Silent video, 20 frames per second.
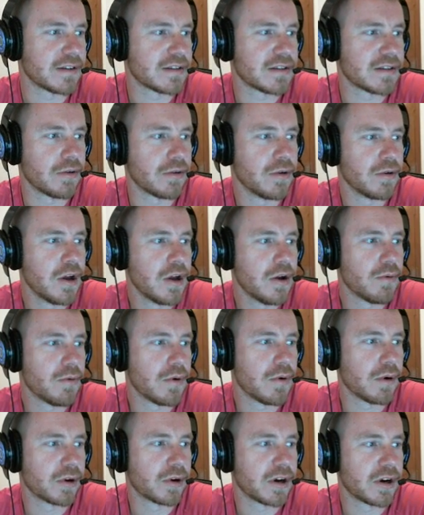So
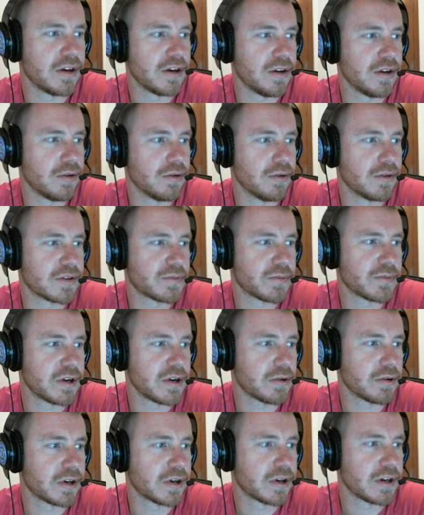what we're going to do is we
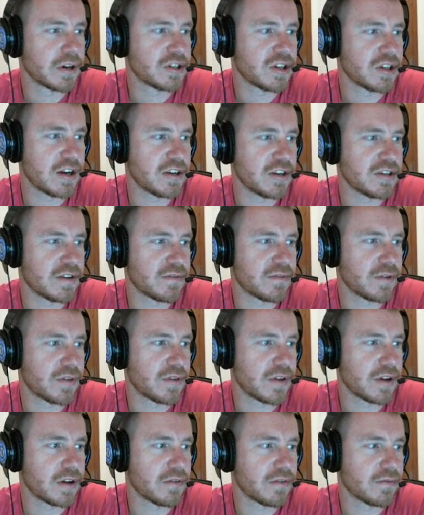are going to change
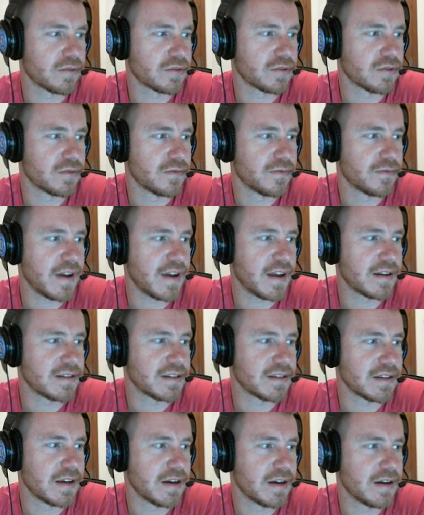everything over to
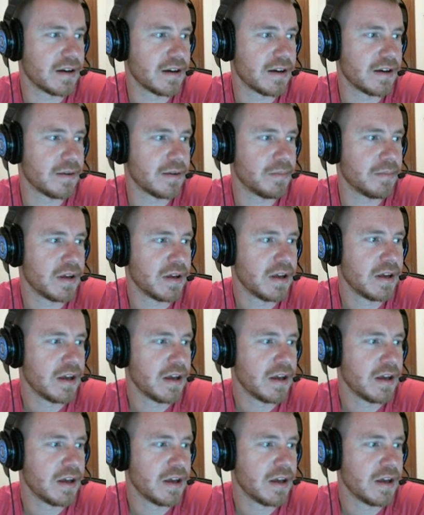FantasyHub.